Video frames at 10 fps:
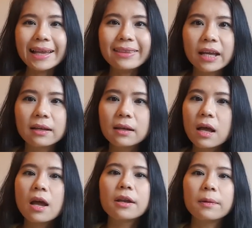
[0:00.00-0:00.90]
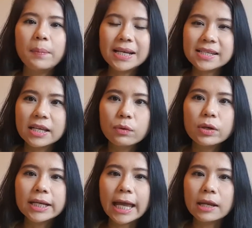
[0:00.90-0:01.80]
I think the best thing
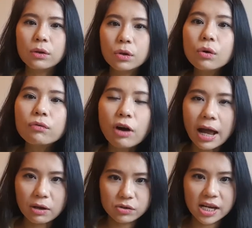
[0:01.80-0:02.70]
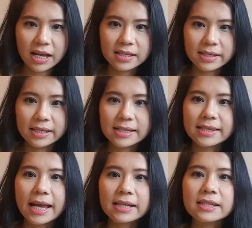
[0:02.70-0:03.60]
we can do for our child is
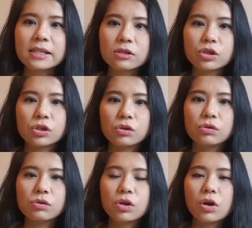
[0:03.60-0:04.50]
starting to